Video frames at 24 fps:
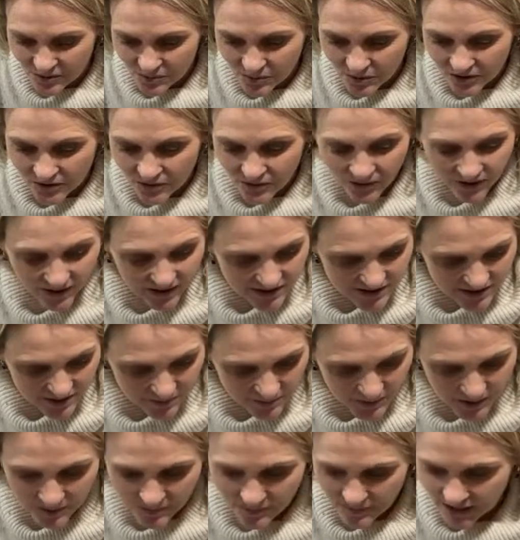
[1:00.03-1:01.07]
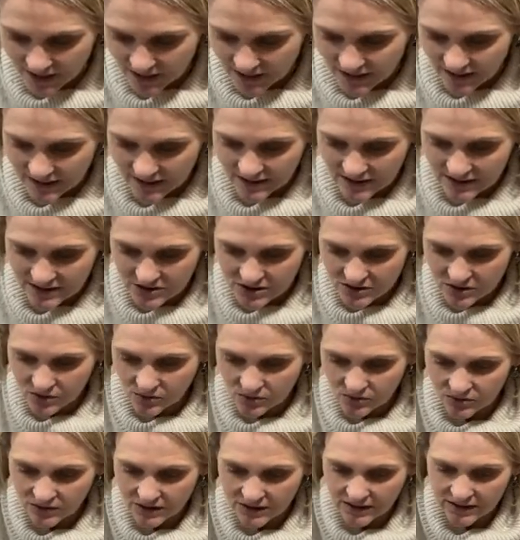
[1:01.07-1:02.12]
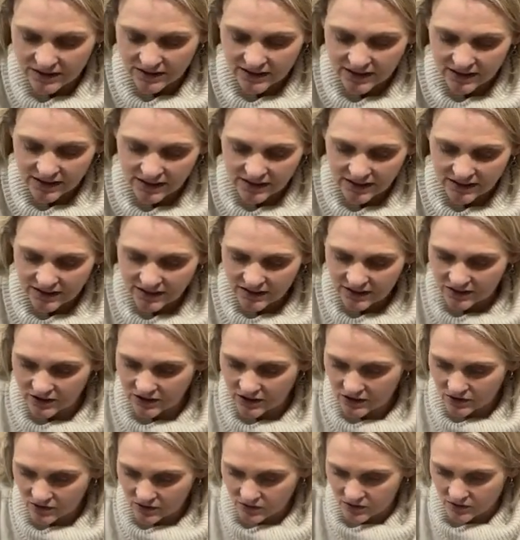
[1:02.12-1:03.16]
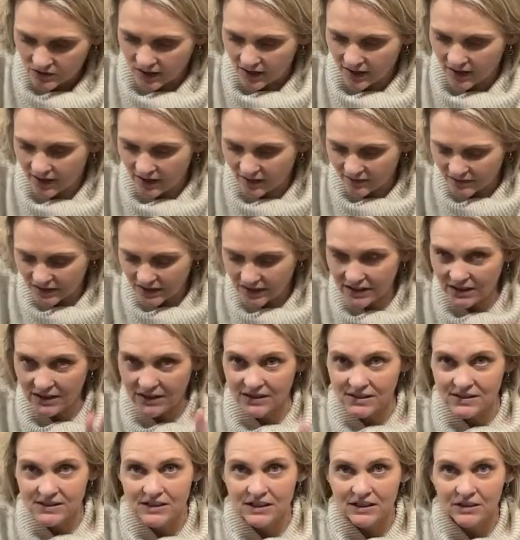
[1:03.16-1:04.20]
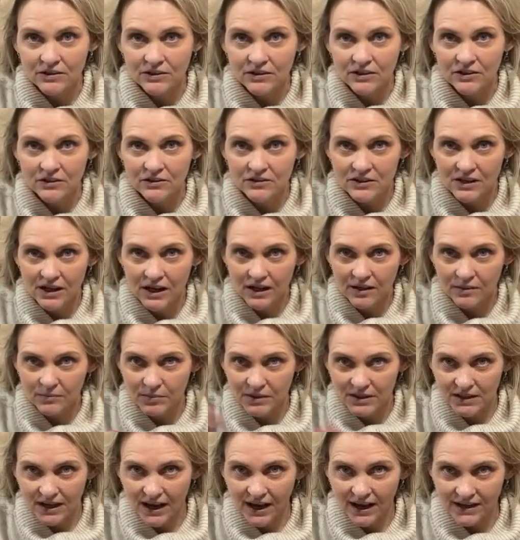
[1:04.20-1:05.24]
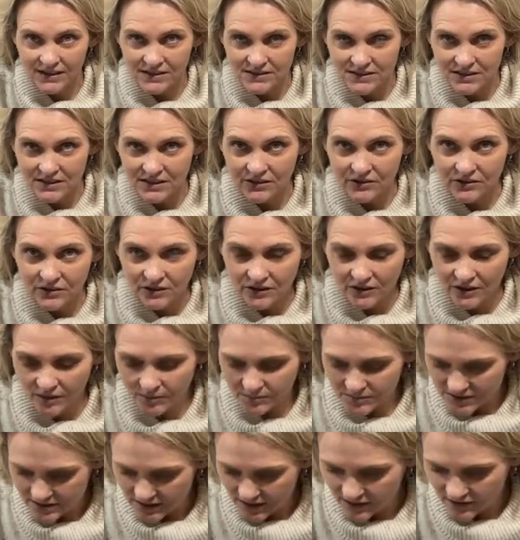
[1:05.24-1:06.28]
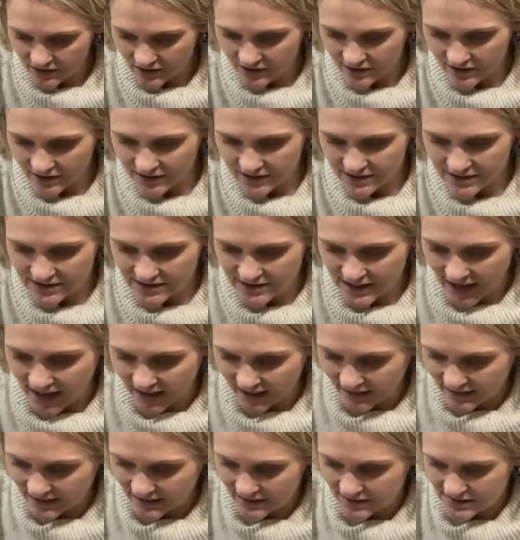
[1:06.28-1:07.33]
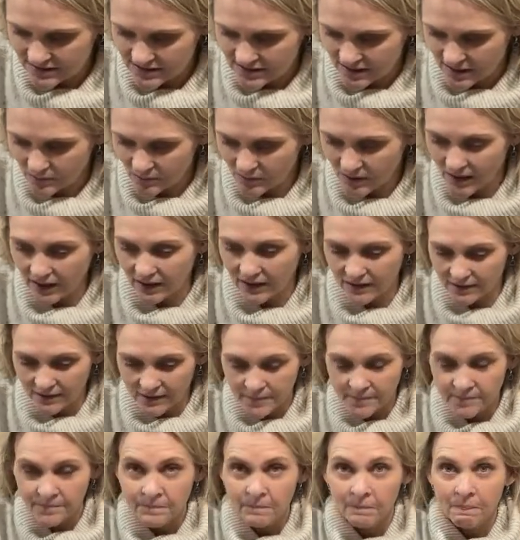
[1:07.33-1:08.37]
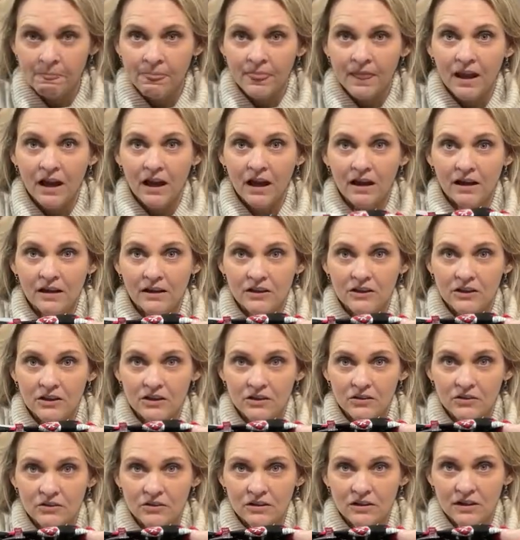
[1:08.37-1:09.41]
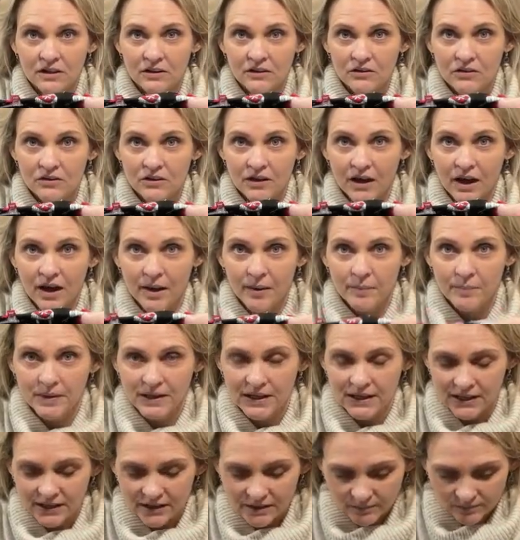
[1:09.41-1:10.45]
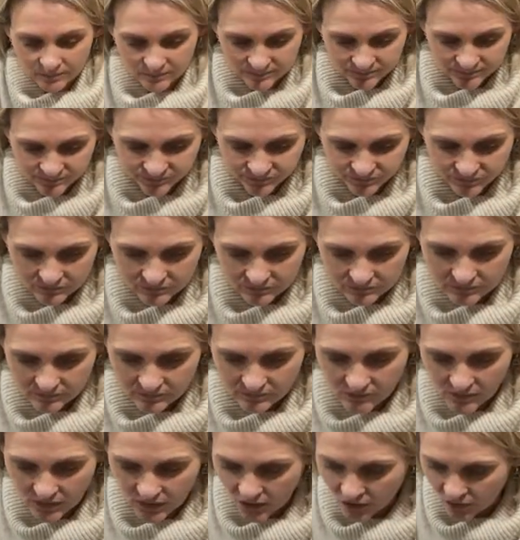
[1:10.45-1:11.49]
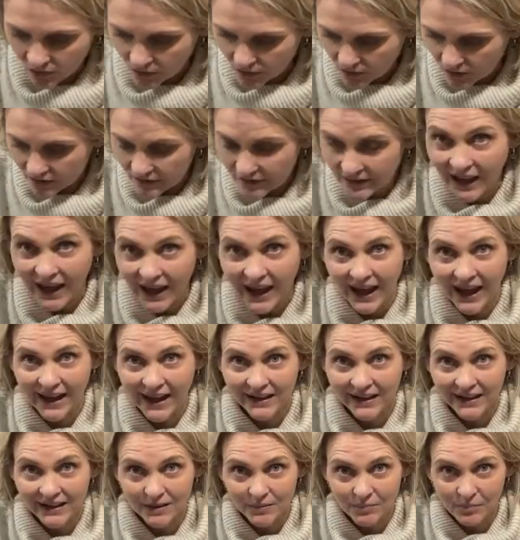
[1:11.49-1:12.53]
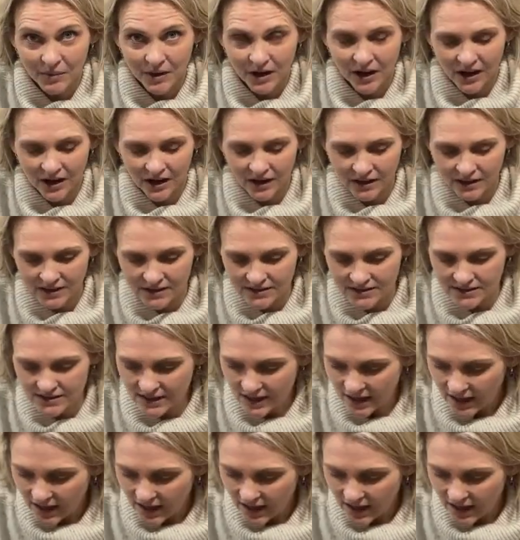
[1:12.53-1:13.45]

we're going to be making this really cute. I have the interior done, but the exterior comes together in exactly the same way. A cute little cubby or caddy box.